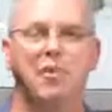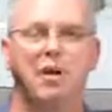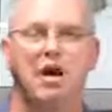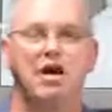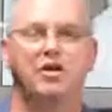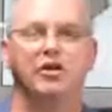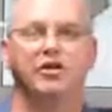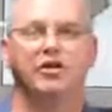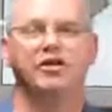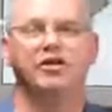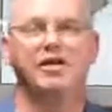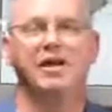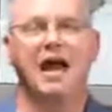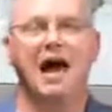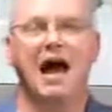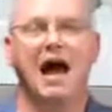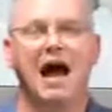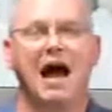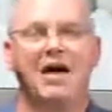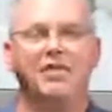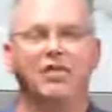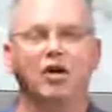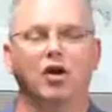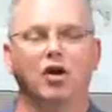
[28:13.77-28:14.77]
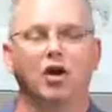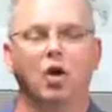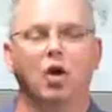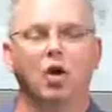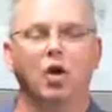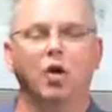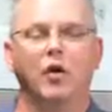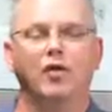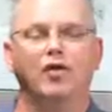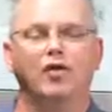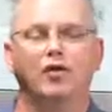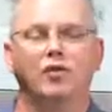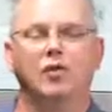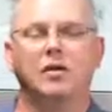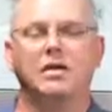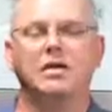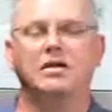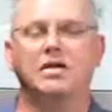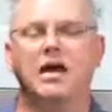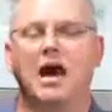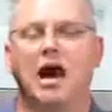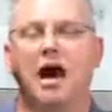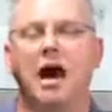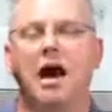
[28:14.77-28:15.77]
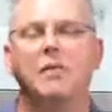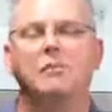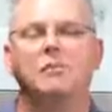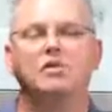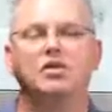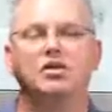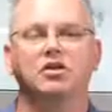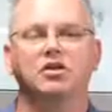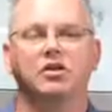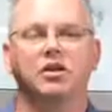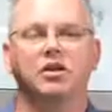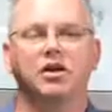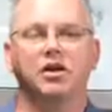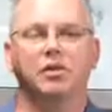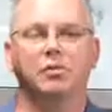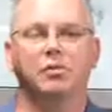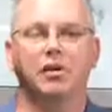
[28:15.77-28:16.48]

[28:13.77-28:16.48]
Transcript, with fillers: Peter denied the Lord three times?